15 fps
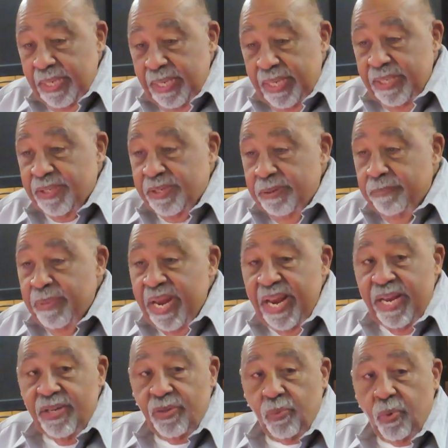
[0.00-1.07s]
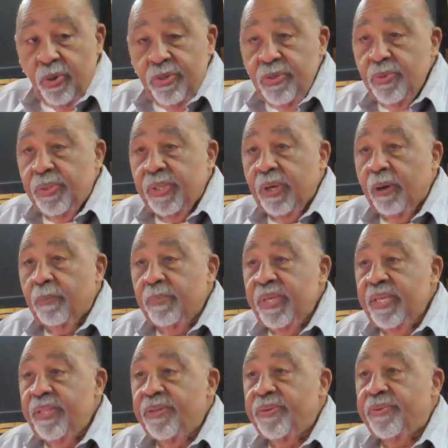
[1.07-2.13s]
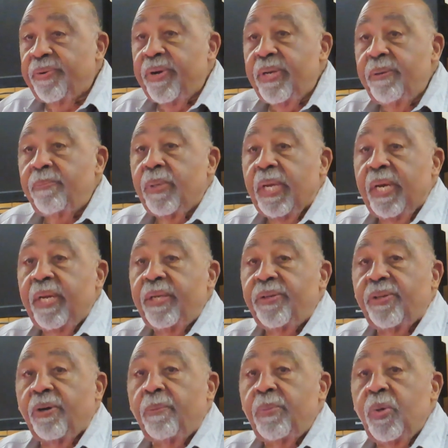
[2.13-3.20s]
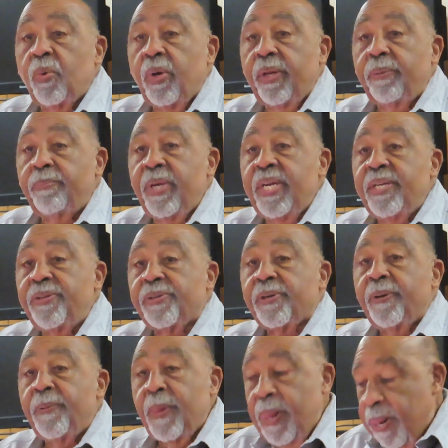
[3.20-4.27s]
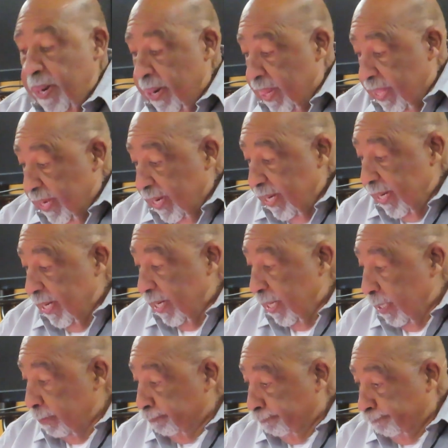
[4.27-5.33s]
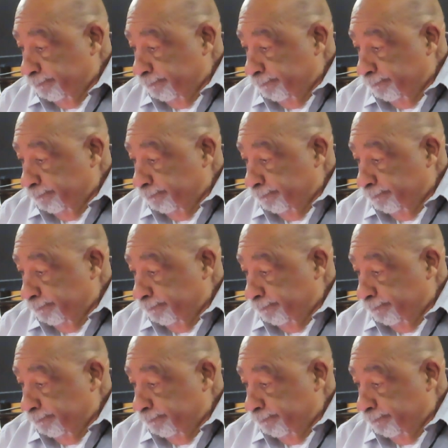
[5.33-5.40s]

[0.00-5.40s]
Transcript: His demands were, you tell me the dream and then tell me what it means. Uh,